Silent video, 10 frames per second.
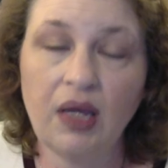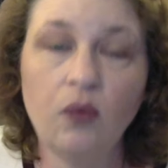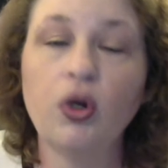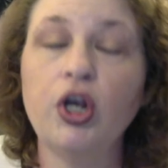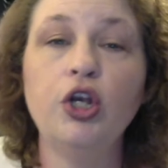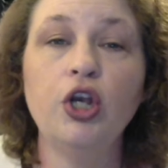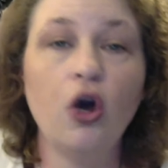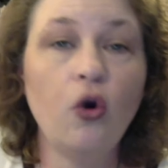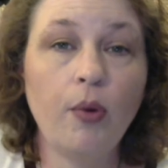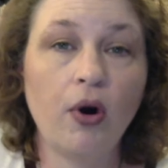wanted
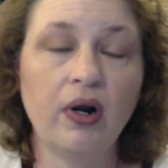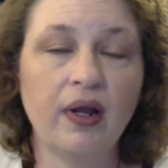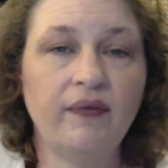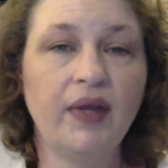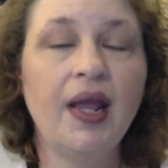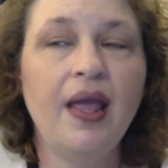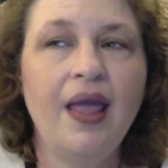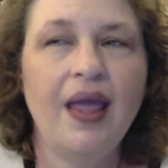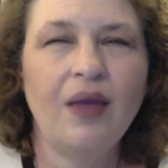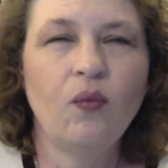no part of it.
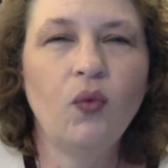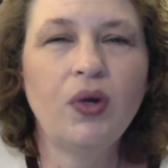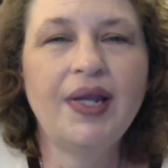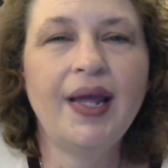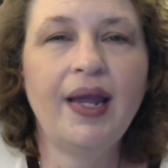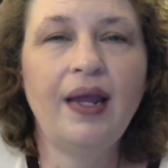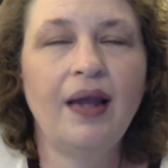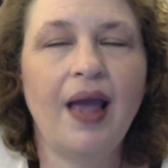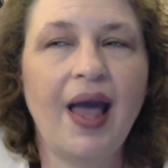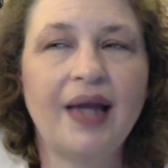And one day,
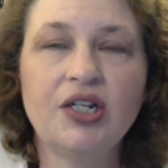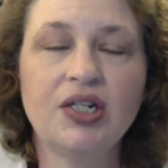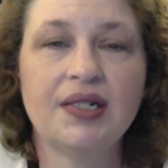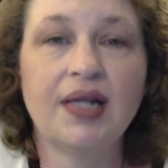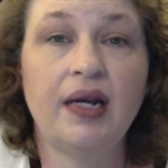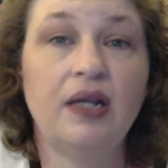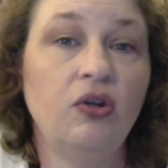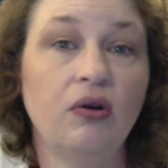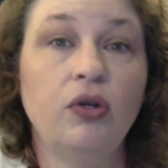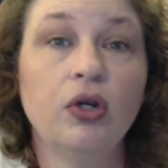I just decided, you
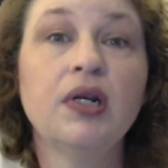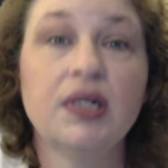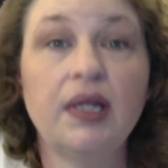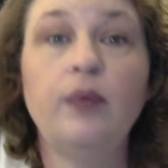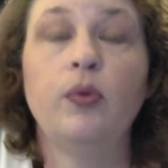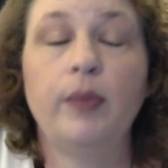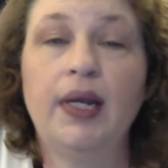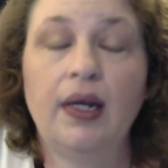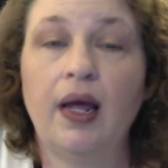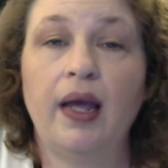know, you're going to sleep with me
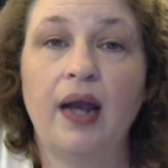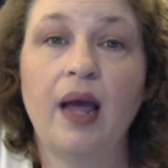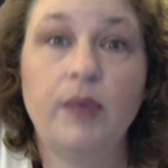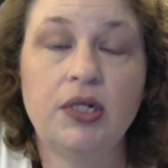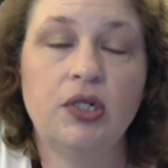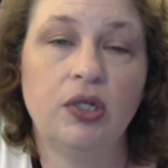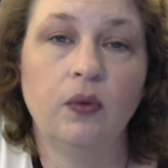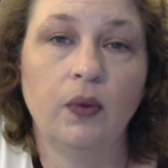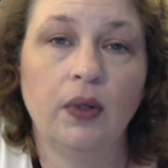tonight. I miss you.